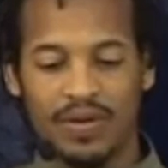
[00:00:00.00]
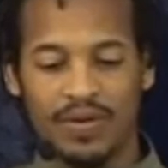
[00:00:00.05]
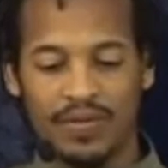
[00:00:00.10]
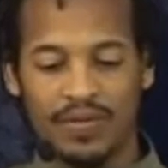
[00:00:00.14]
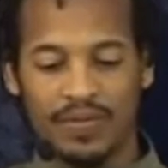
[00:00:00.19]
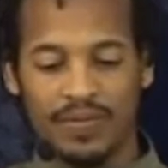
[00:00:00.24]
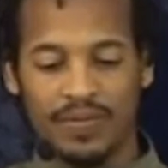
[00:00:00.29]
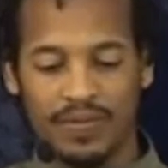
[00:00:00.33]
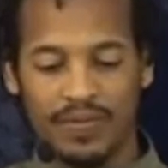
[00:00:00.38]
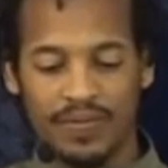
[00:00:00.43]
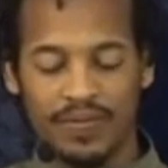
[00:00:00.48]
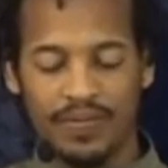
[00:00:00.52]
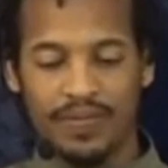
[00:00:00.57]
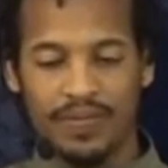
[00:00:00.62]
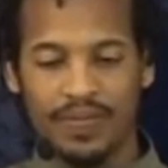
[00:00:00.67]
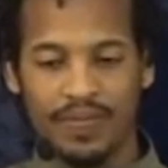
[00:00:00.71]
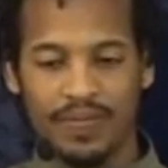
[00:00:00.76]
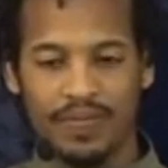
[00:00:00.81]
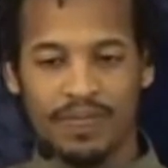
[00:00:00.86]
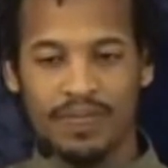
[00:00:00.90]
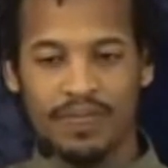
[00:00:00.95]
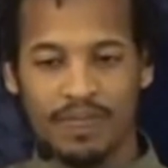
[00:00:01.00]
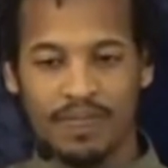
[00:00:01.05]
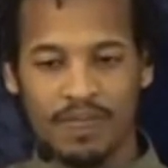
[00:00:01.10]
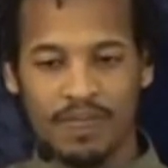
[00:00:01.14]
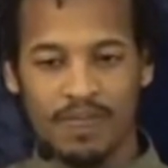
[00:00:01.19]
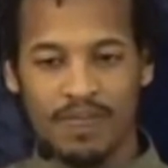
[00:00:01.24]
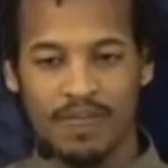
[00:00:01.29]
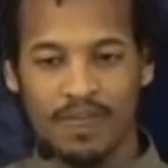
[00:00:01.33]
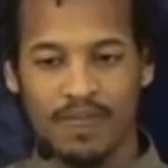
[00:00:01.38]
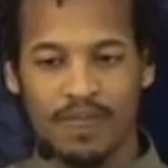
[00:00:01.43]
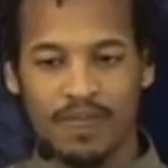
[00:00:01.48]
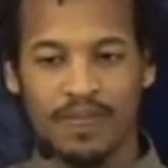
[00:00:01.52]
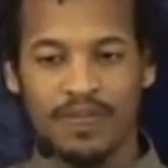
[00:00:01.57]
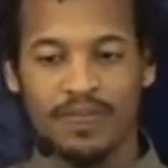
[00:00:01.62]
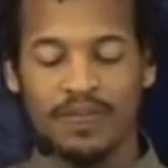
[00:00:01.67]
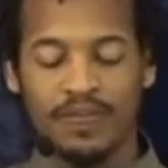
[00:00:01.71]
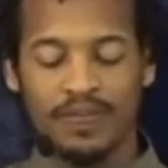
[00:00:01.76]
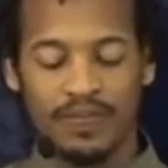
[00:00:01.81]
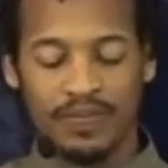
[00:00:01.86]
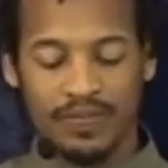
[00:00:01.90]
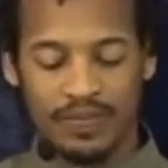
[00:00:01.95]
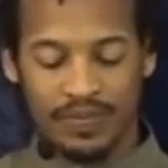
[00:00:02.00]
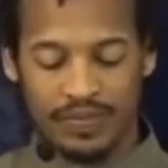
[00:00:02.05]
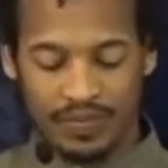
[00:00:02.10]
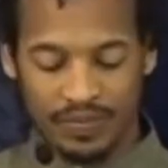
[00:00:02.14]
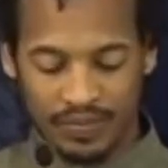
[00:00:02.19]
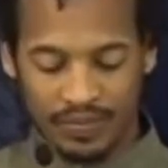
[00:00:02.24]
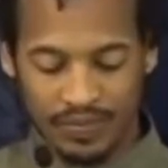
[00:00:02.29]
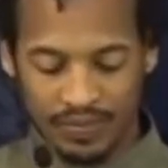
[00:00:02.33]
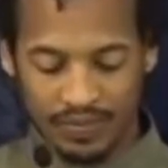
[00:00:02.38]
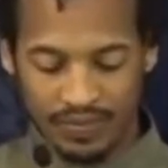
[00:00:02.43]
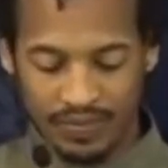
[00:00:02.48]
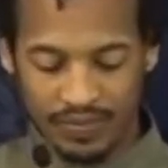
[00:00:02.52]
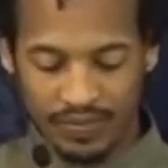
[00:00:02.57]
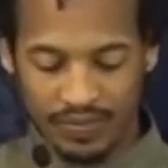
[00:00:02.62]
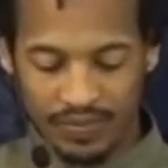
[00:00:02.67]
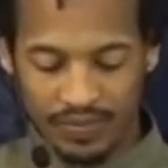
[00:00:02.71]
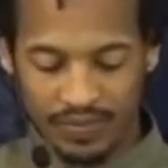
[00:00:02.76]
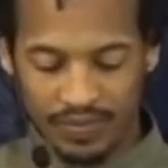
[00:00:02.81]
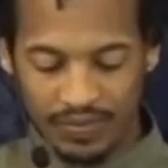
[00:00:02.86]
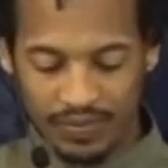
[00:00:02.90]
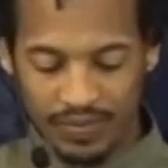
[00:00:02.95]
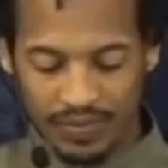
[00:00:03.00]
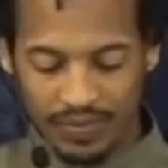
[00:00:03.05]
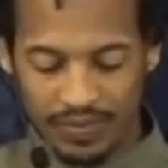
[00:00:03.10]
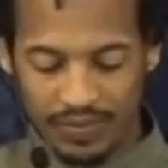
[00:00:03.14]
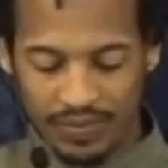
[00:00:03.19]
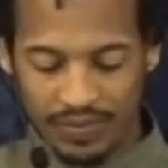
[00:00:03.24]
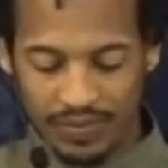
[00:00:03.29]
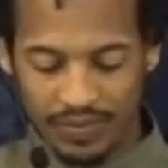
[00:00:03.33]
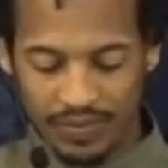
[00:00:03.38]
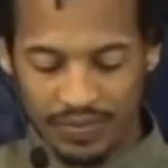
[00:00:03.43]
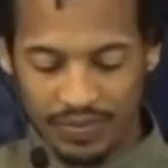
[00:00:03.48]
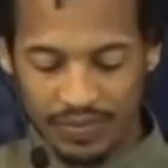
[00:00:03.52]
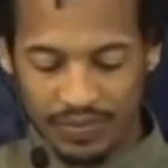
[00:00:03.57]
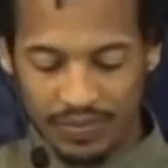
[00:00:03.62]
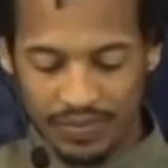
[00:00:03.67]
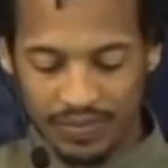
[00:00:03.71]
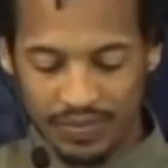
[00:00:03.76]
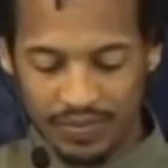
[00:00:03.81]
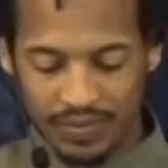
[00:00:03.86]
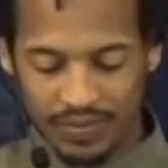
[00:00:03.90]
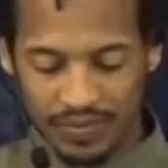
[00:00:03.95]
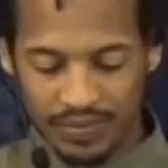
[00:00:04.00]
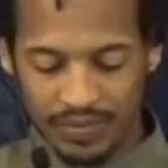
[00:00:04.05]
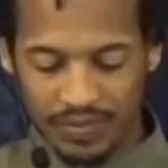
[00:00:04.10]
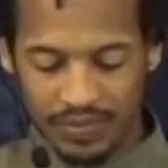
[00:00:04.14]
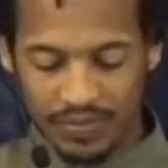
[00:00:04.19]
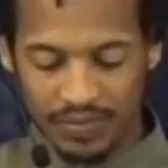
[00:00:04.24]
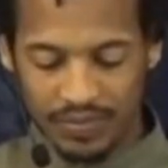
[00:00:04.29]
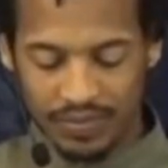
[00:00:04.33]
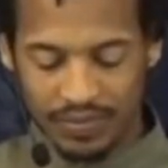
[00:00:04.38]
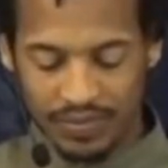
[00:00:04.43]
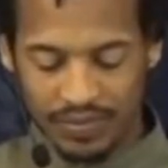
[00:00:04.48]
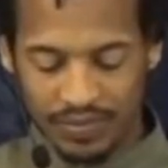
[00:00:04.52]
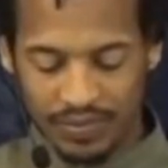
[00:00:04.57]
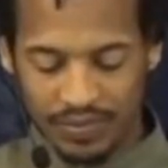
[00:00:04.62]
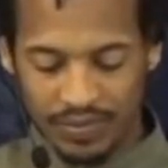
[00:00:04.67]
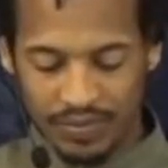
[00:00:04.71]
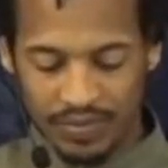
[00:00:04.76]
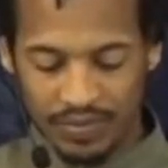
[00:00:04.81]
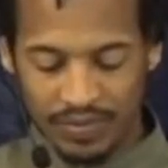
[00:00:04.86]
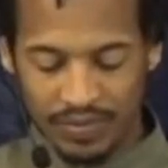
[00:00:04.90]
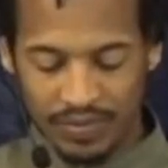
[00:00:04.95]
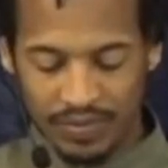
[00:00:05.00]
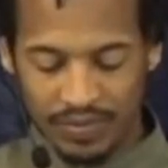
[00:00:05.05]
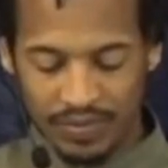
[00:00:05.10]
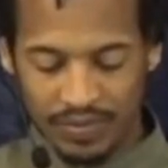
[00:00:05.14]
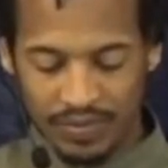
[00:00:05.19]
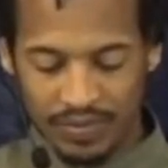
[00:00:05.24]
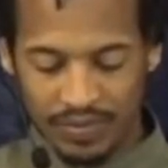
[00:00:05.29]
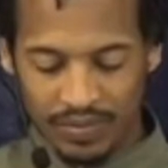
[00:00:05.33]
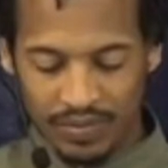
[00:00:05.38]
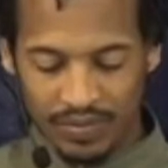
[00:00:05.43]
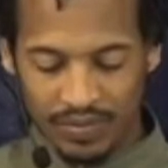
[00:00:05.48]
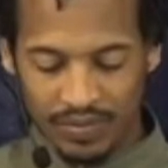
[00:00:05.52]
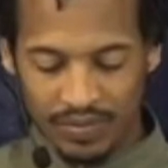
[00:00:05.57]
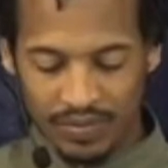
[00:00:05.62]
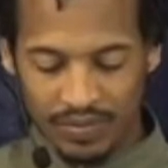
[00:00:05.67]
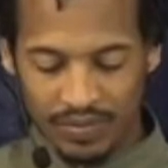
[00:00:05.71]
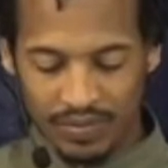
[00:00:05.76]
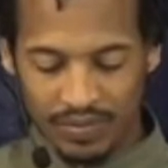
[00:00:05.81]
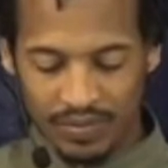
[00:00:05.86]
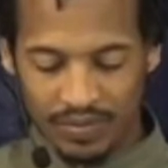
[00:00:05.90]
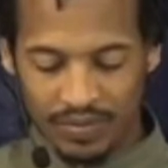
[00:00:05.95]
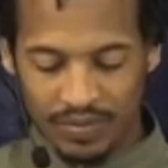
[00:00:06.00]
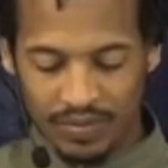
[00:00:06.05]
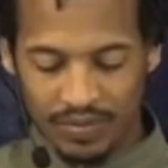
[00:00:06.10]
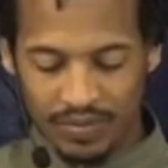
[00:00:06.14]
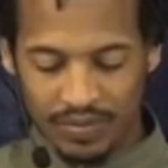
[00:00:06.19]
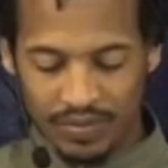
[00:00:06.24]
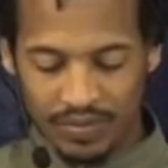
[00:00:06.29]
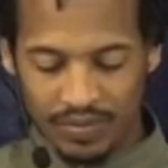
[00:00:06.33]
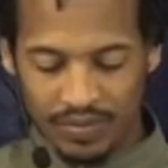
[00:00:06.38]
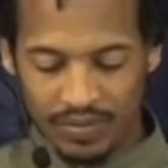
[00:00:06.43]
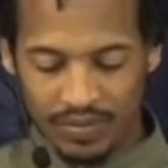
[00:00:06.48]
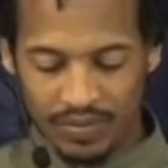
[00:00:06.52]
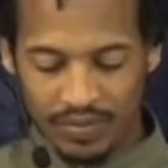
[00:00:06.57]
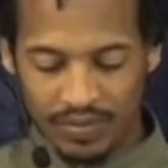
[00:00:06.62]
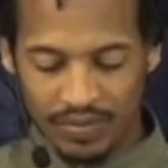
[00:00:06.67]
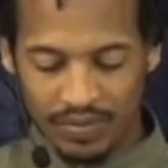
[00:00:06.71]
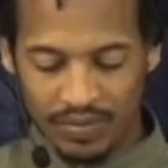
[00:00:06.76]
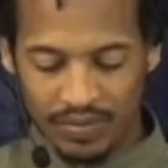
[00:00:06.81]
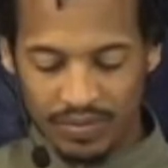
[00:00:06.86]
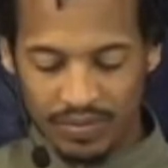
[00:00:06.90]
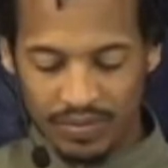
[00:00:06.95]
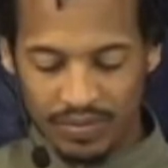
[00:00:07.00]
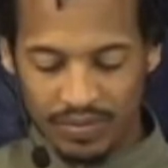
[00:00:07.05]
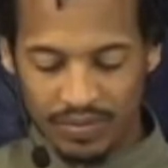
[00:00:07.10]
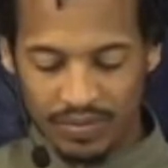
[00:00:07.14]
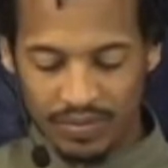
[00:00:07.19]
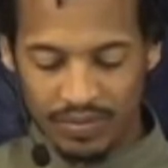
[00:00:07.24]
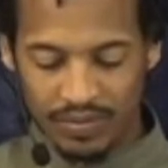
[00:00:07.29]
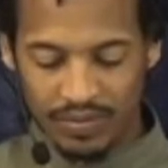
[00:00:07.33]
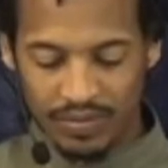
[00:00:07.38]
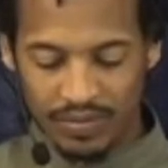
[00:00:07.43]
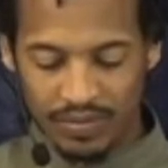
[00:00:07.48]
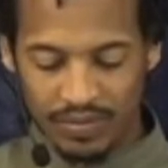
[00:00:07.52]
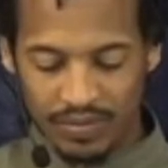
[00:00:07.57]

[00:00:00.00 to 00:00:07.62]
The person shown says nothing.